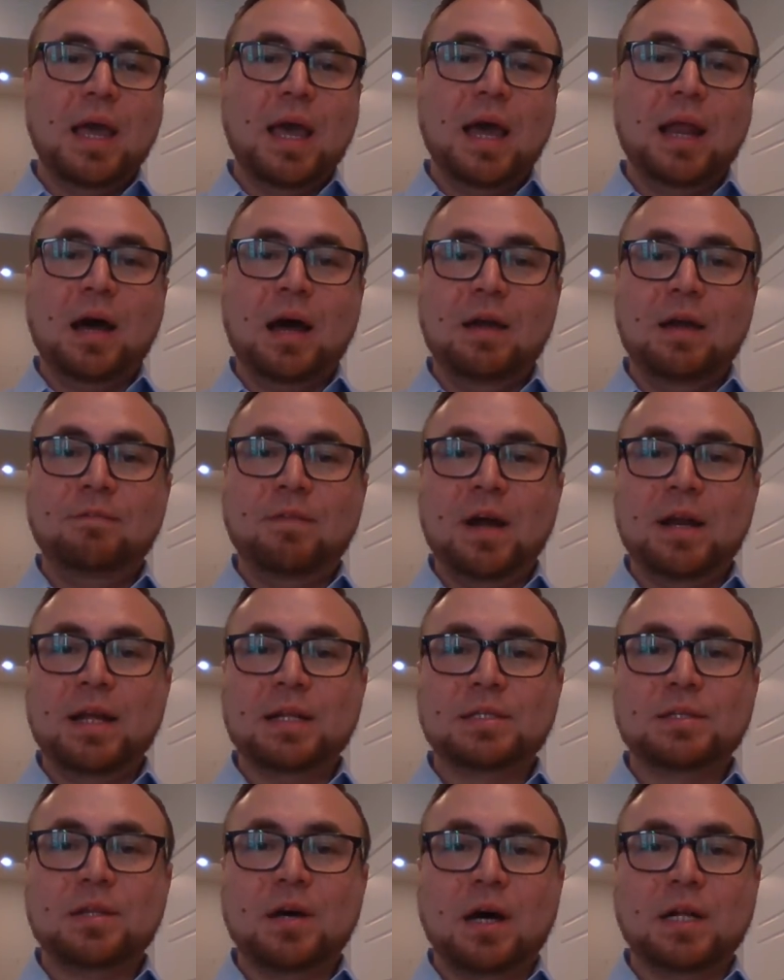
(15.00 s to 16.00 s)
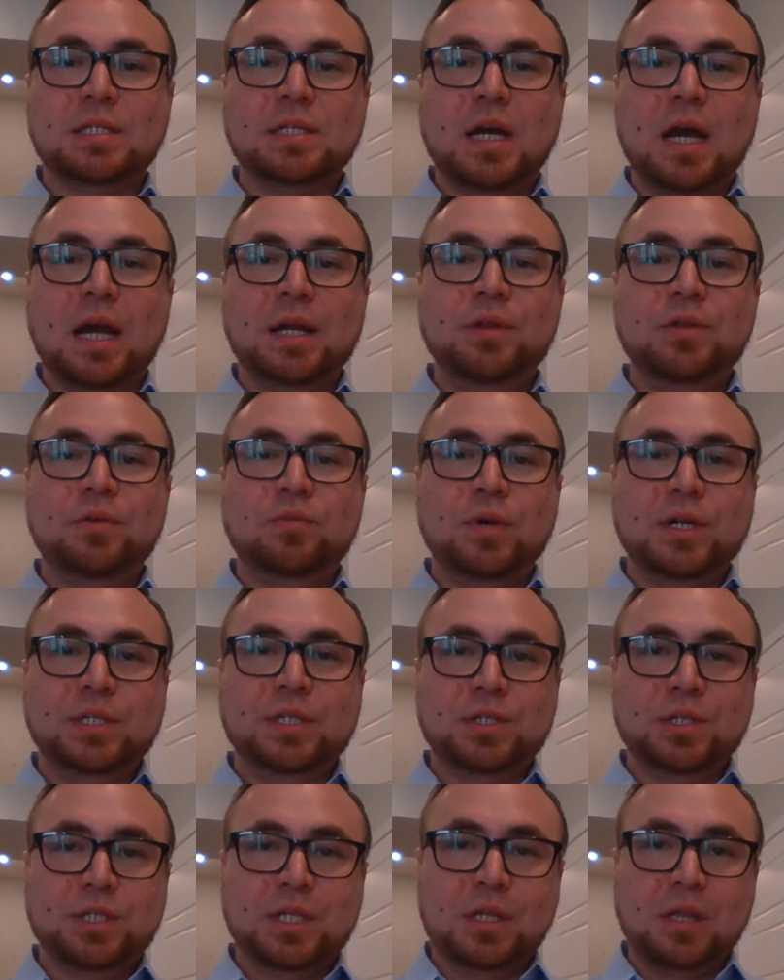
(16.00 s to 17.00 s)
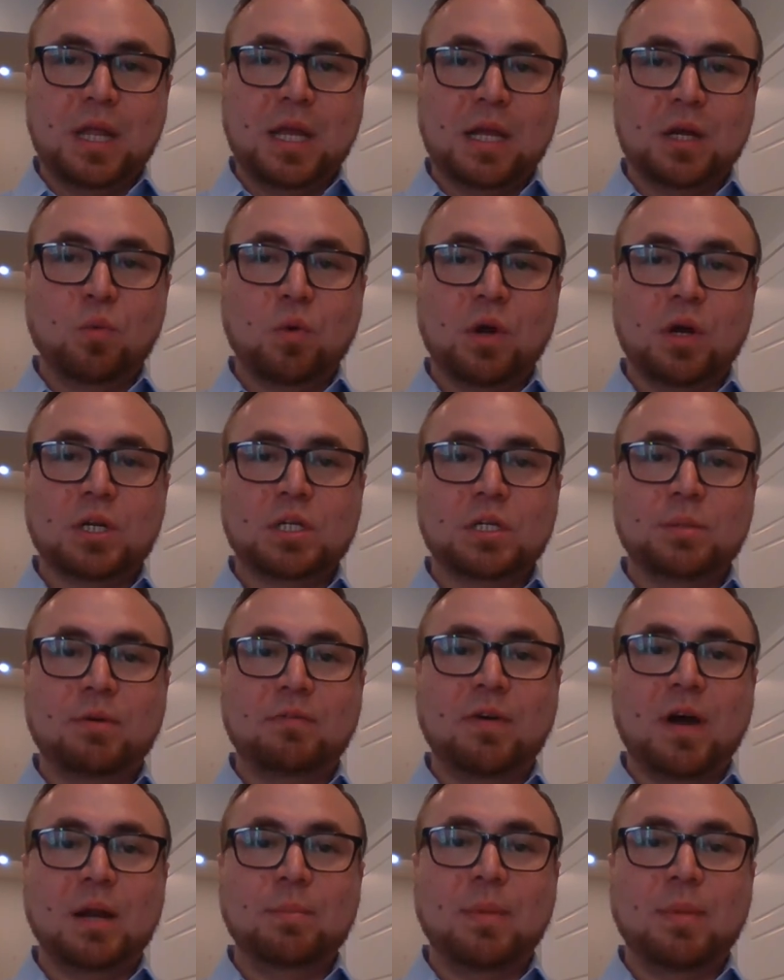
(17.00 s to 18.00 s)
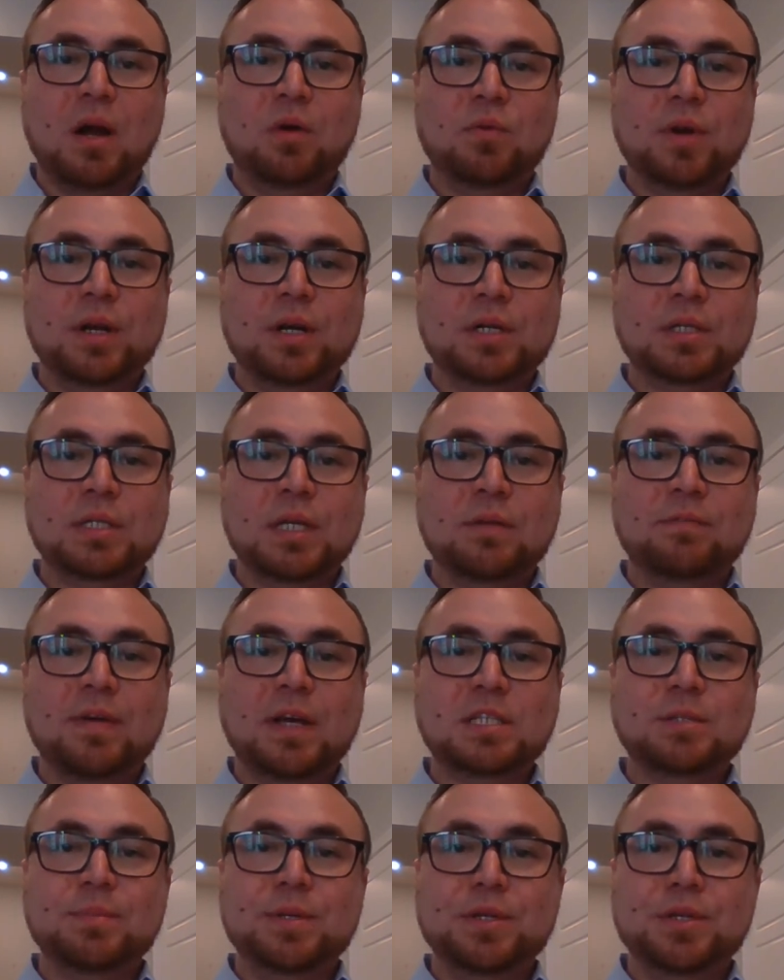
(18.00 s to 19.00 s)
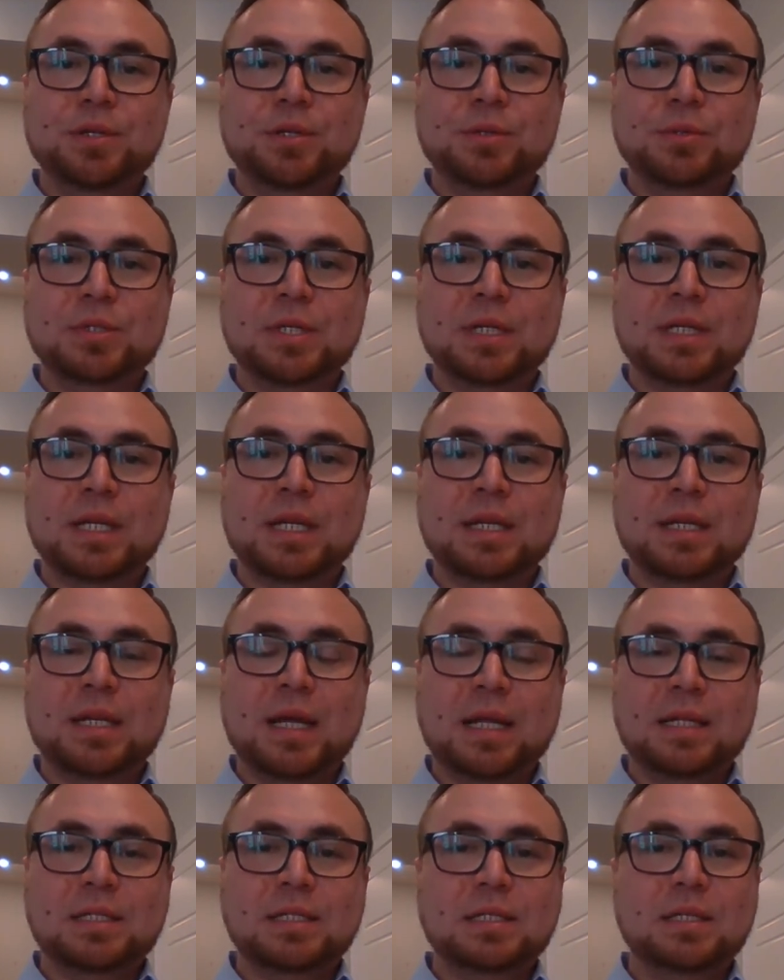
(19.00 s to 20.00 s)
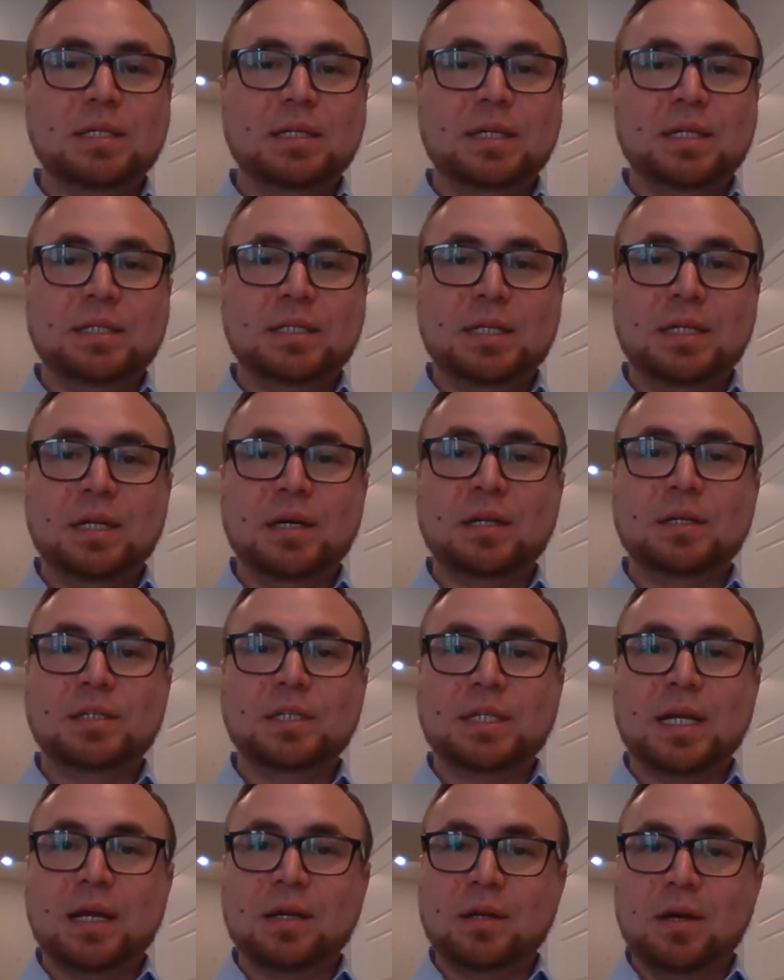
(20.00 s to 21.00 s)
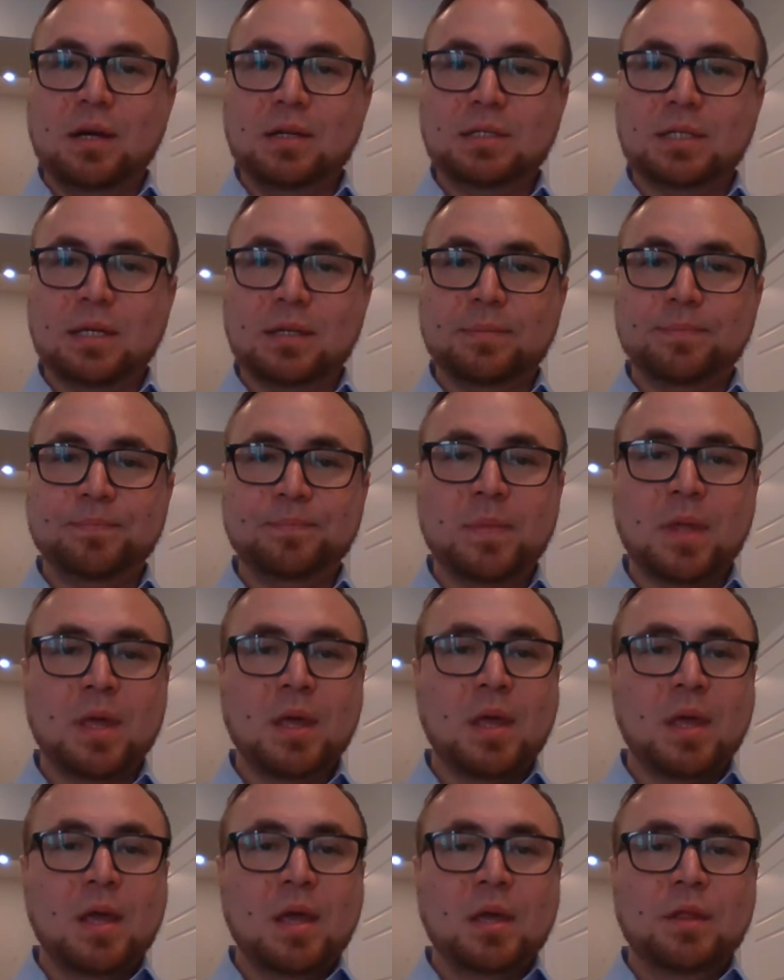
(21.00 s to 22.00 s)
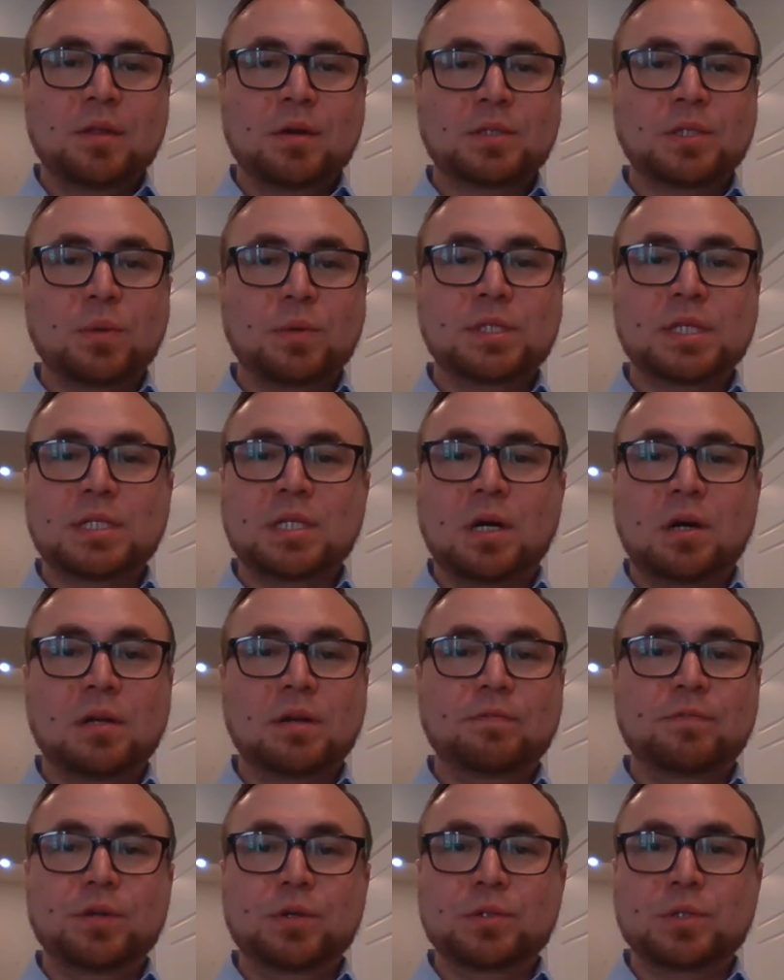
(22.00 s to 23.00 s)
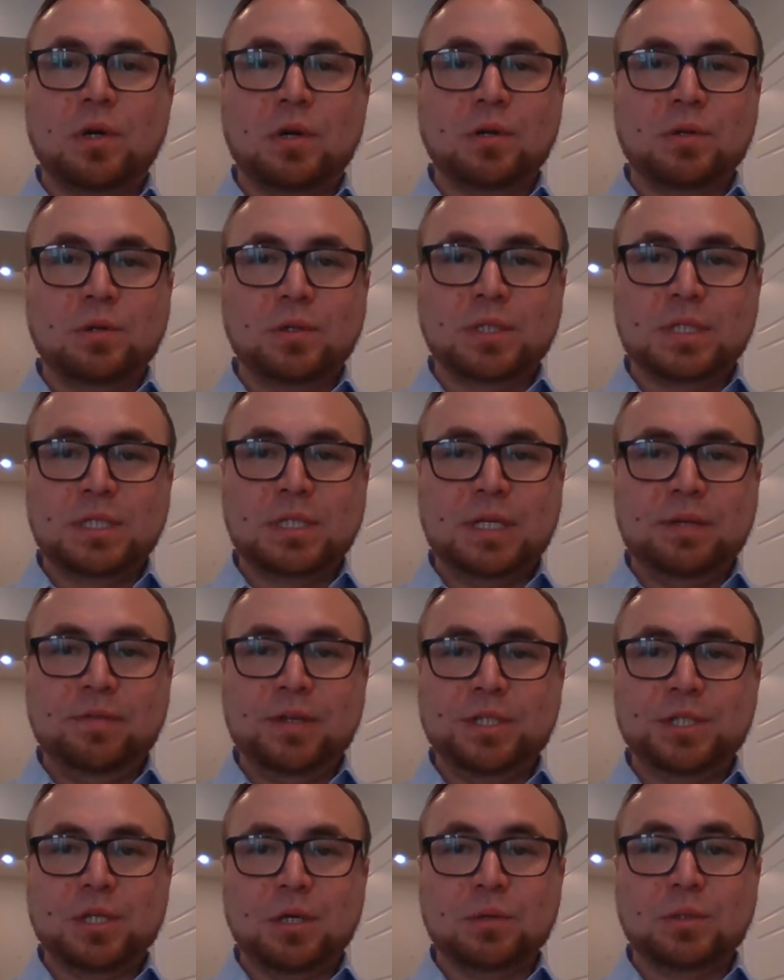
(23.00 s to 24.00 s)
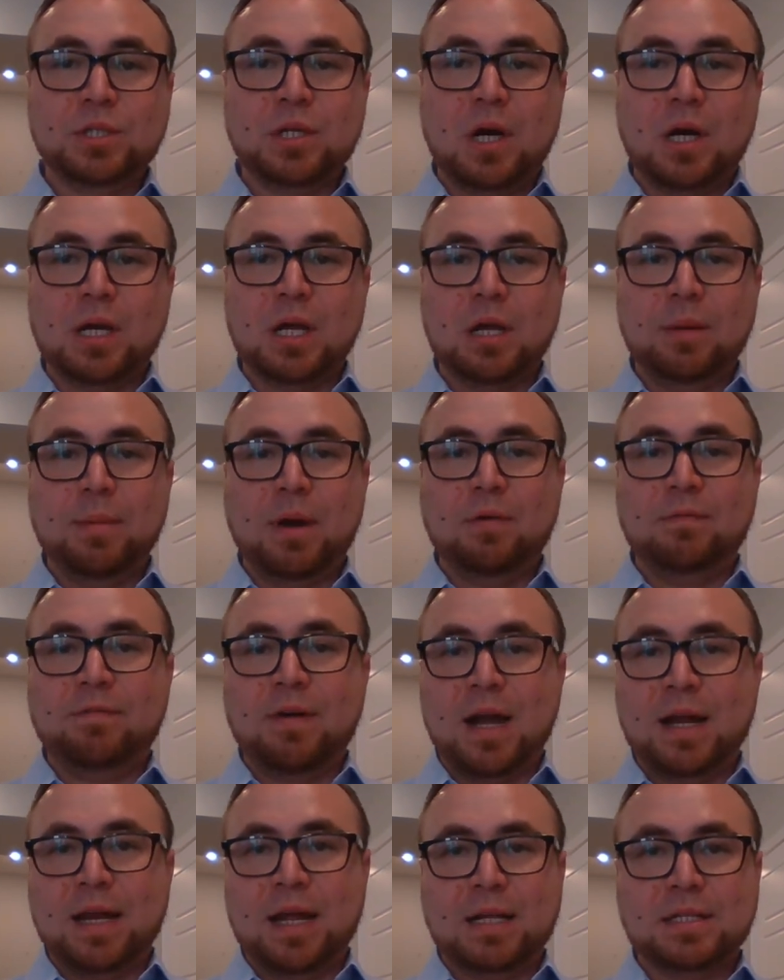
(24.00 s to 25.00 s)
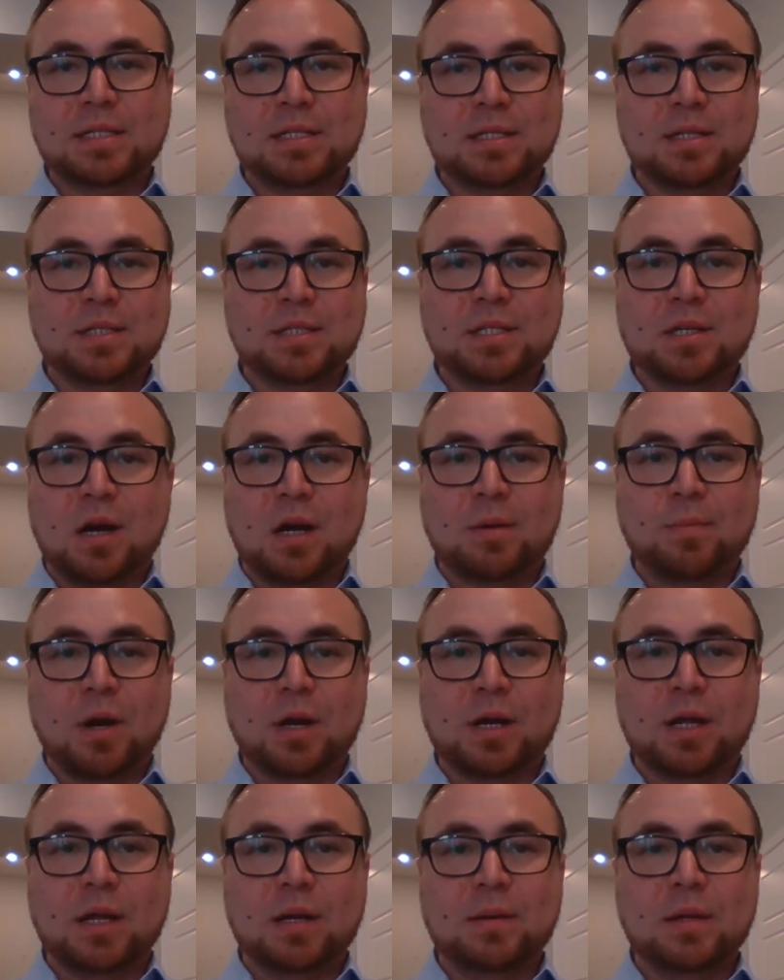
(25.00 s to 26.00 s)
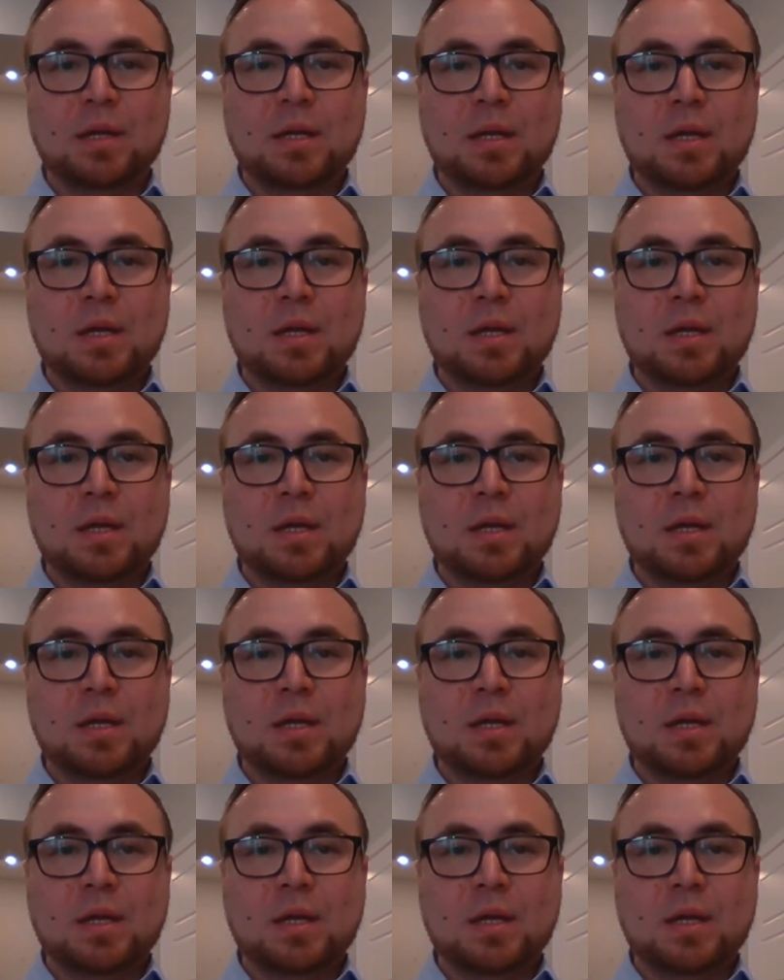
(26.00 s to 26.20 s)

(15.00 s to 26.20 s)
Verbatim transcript: At High Finance Thoughts, I do the research and legwork to provide my readers investment news in condensed, easy-to-understand content. There's always a ton of news articles and T V shows talking about finances and the stock market.